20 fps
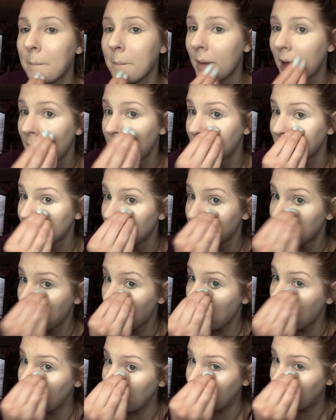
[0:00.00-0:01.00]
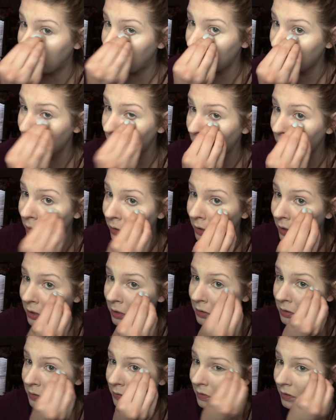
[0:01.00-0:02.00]
I have a smaller beauty blender I
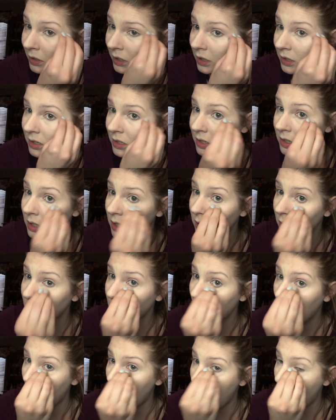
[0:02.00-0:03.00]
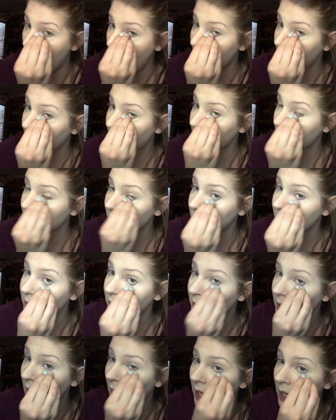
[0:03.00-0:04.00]
use for concealer and for
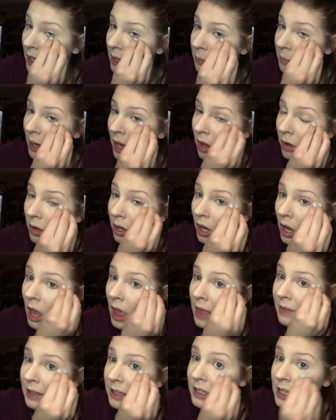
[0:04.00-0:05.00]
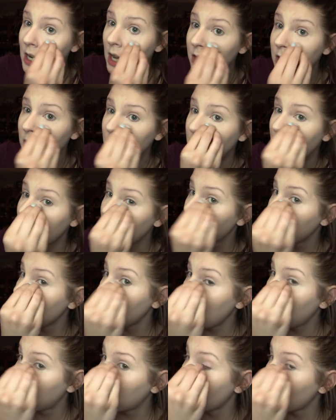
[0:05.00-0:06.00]
setting powder. That's another thing.
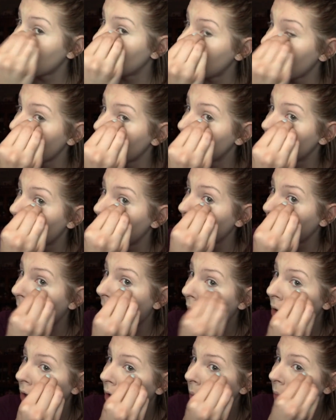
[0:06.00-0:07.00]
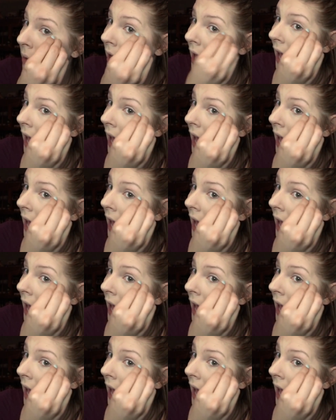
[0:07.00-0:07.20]
Younique does sell setting powder, but